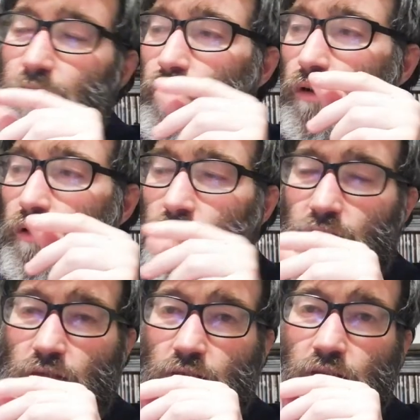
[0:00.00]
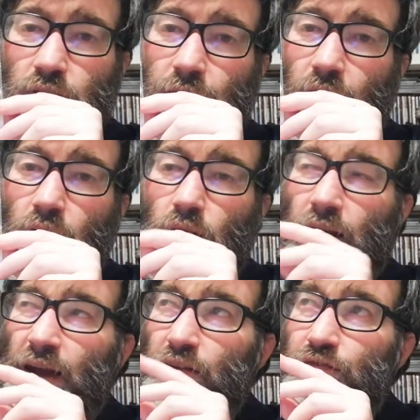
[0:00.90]
because till now
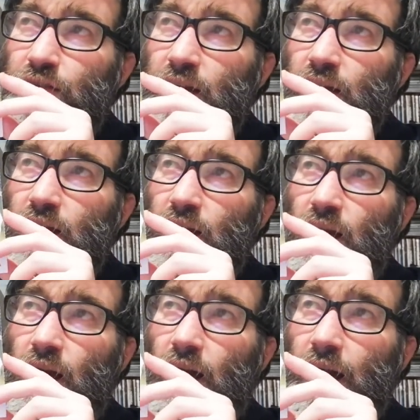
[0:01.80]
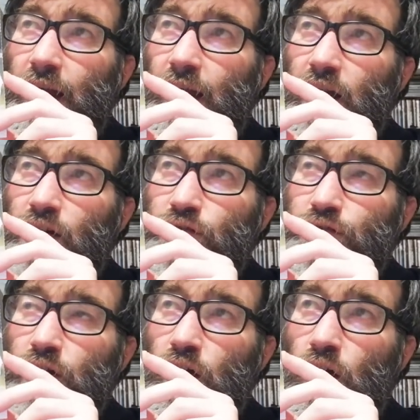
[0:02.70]
I think I
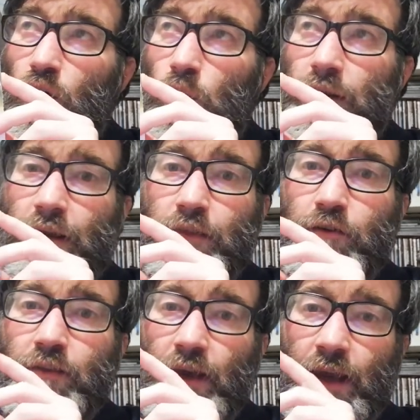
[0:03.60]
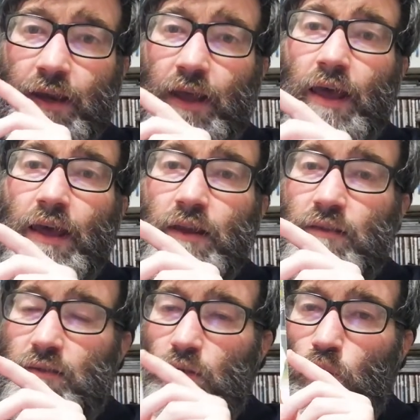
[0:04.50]
have one hundred
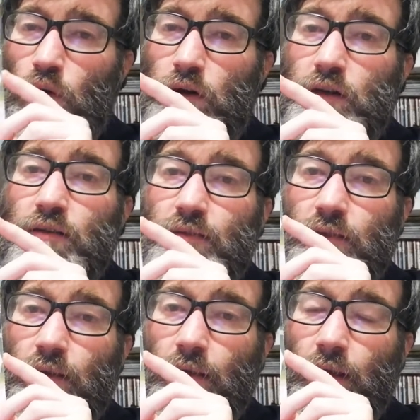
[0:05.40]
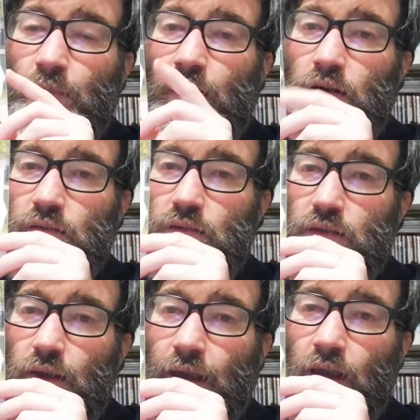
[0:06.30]
eight works
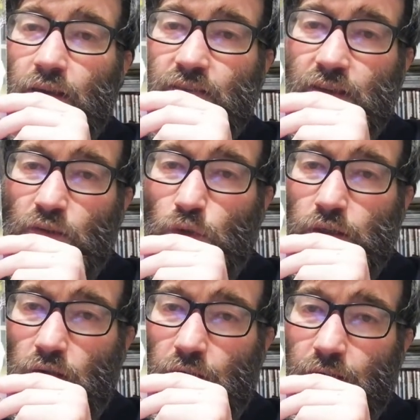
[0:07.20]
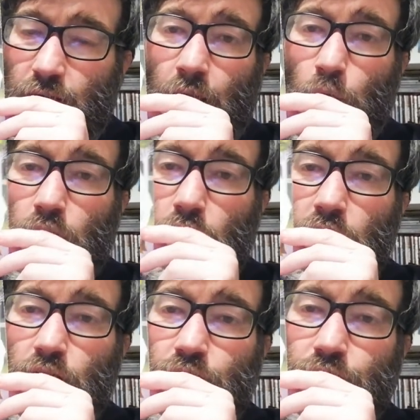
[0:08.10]
about Alice in Wonderland. I will
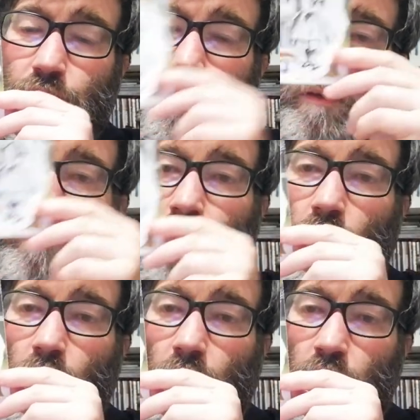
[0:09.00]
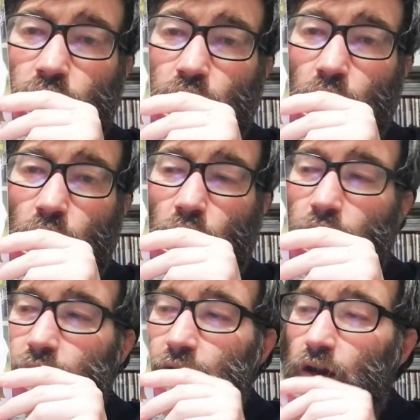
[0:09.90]
leave the blog also
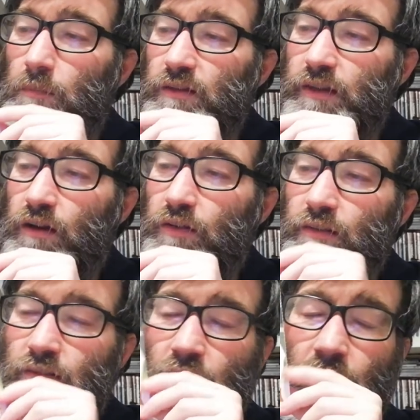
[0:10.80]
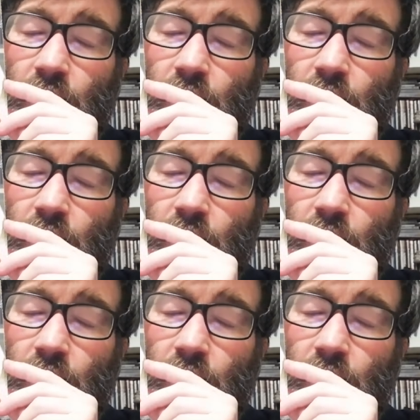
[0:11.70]
on the commentaries